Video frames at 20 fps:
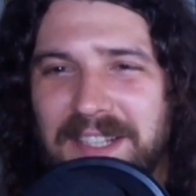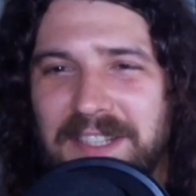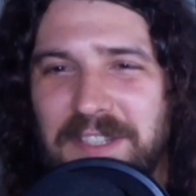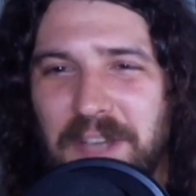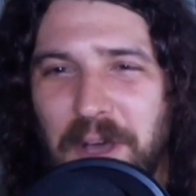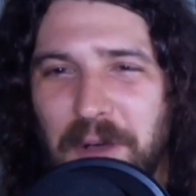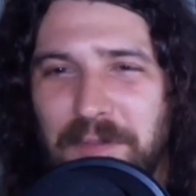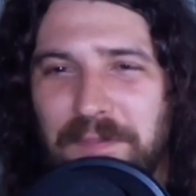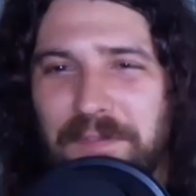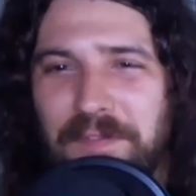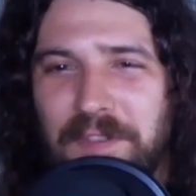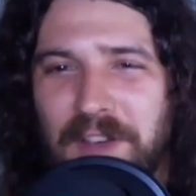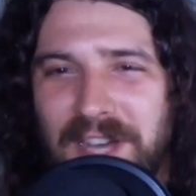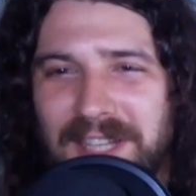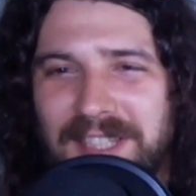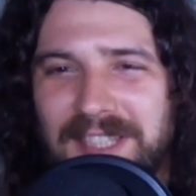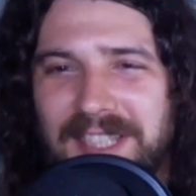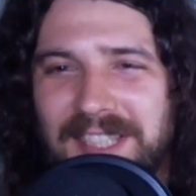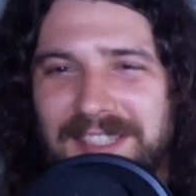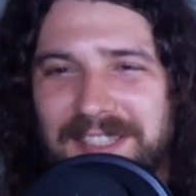Don't
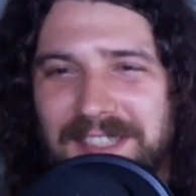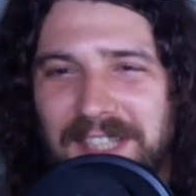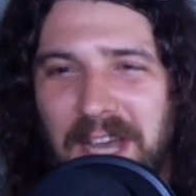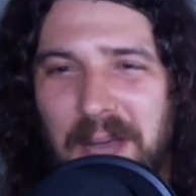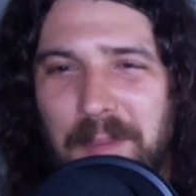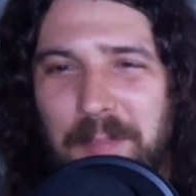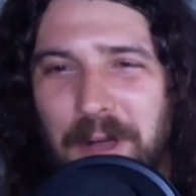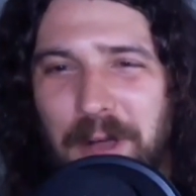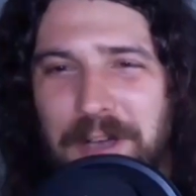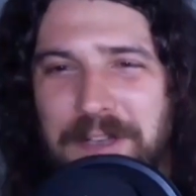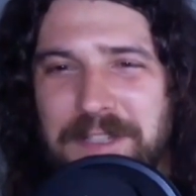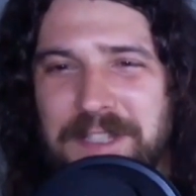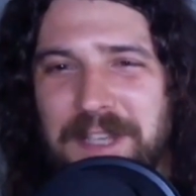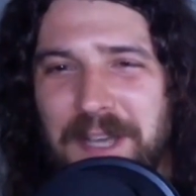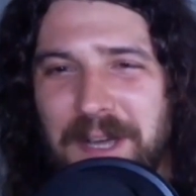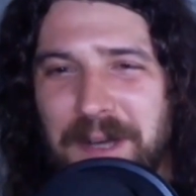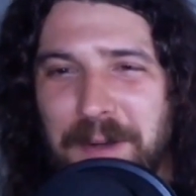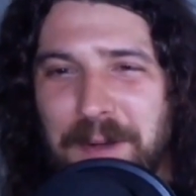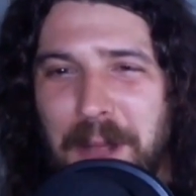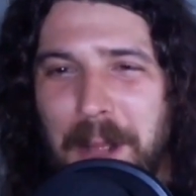fuck this up.
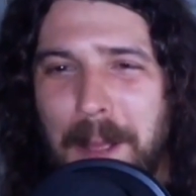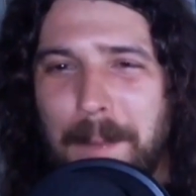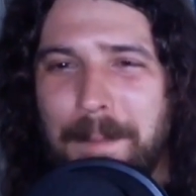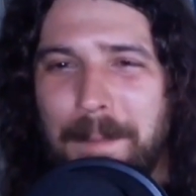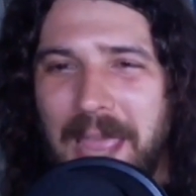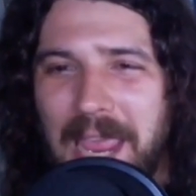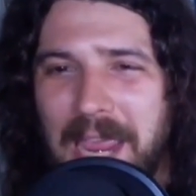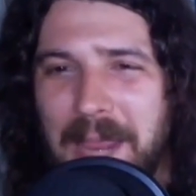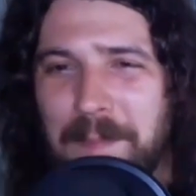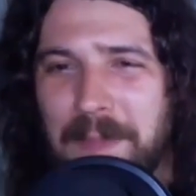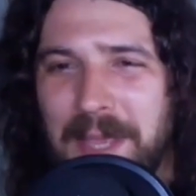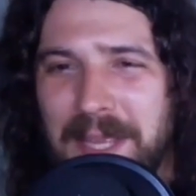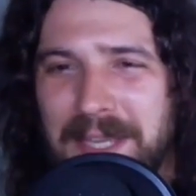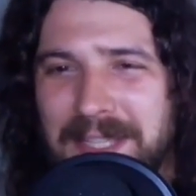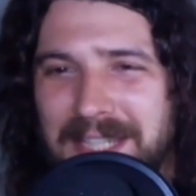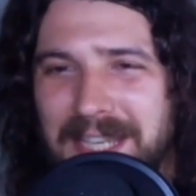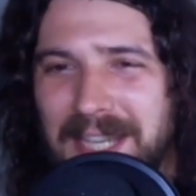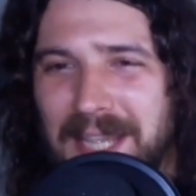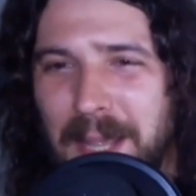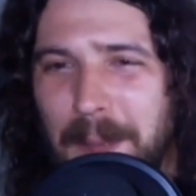Also,
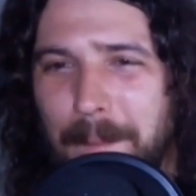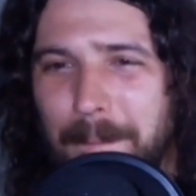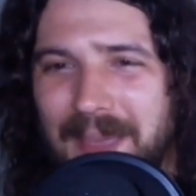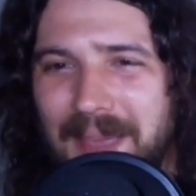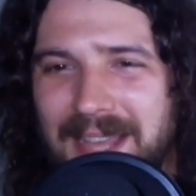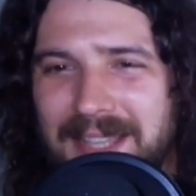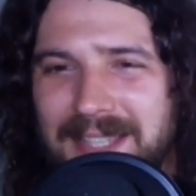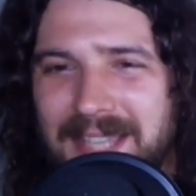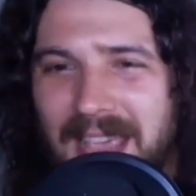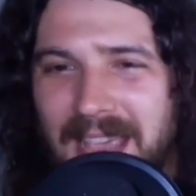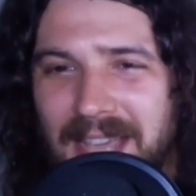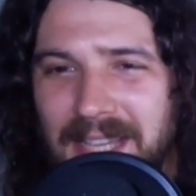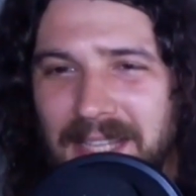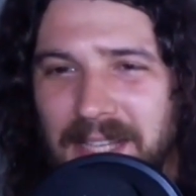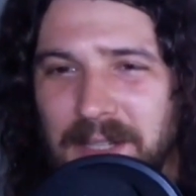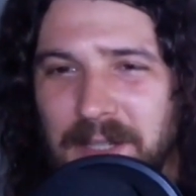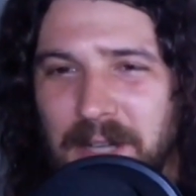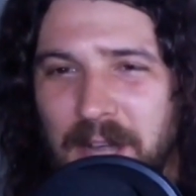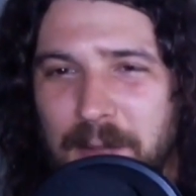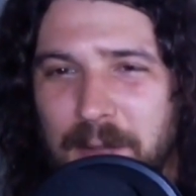payment may take
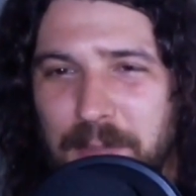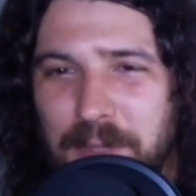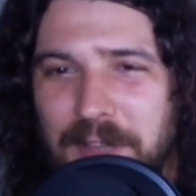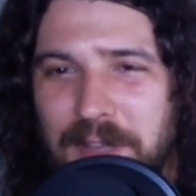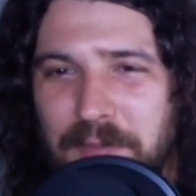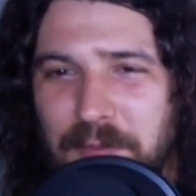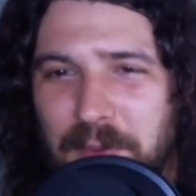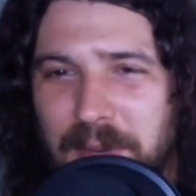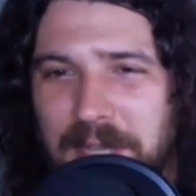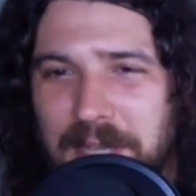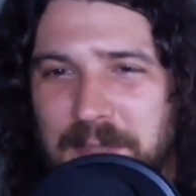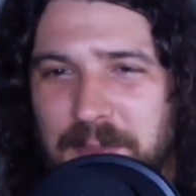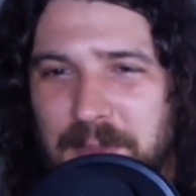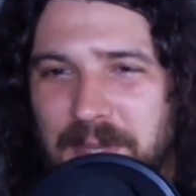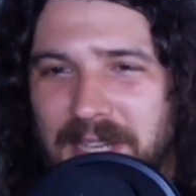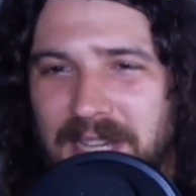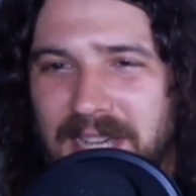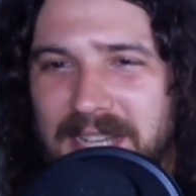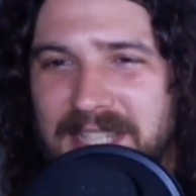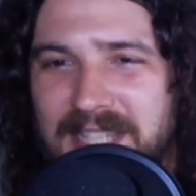a couple of weeks
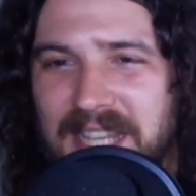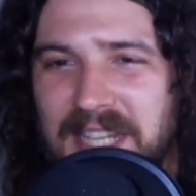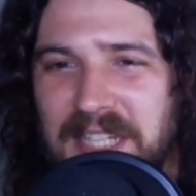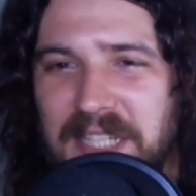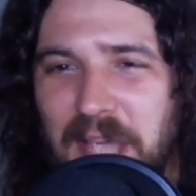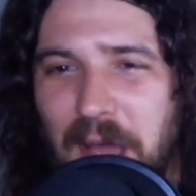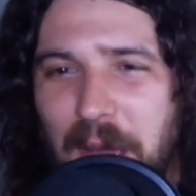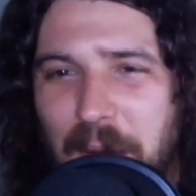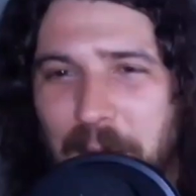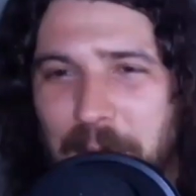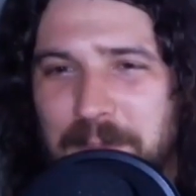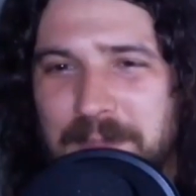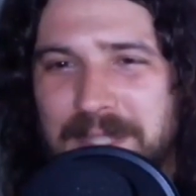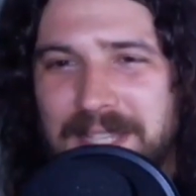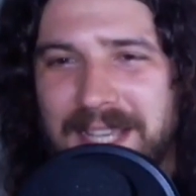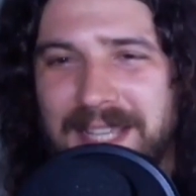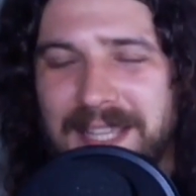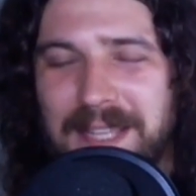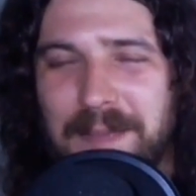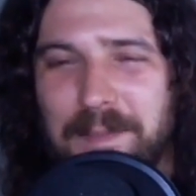because it comes
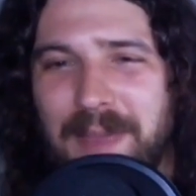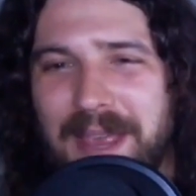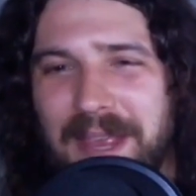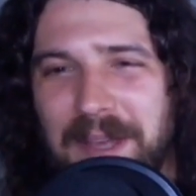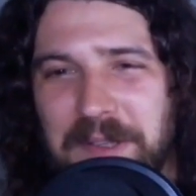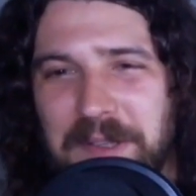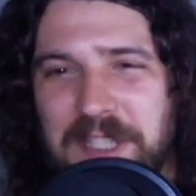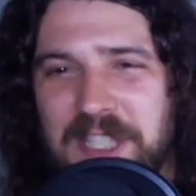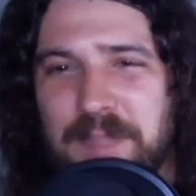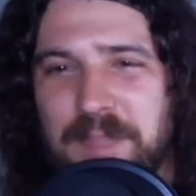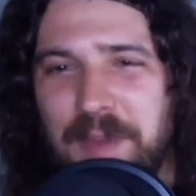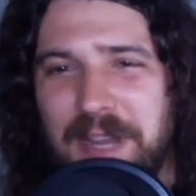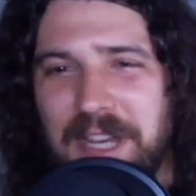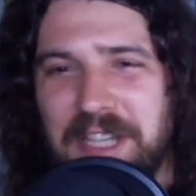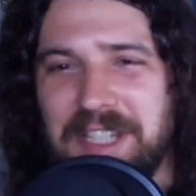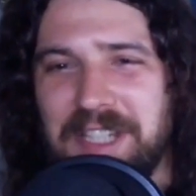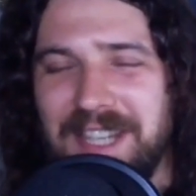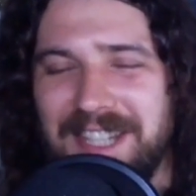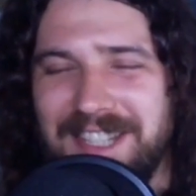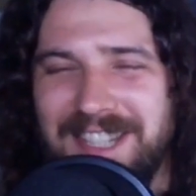in the mail.
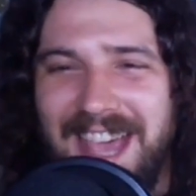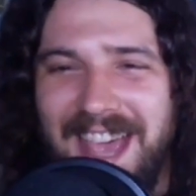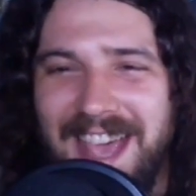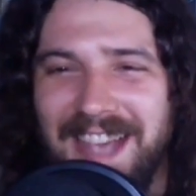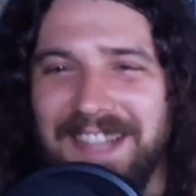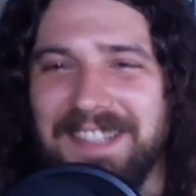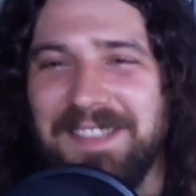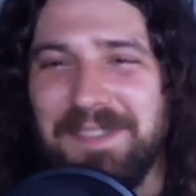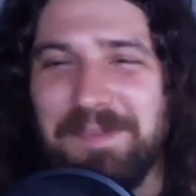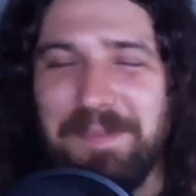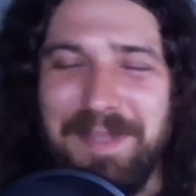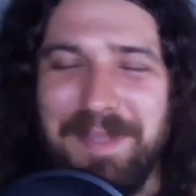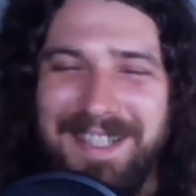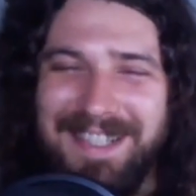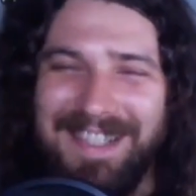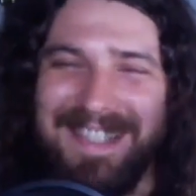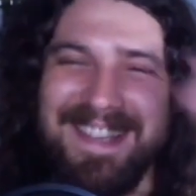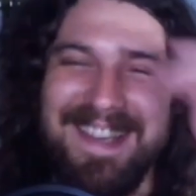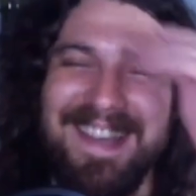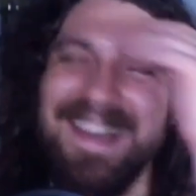Speech to text,
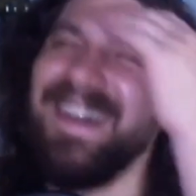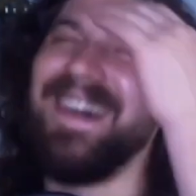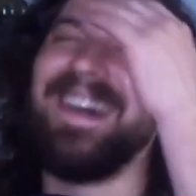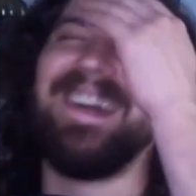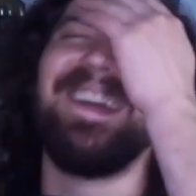Blitzo.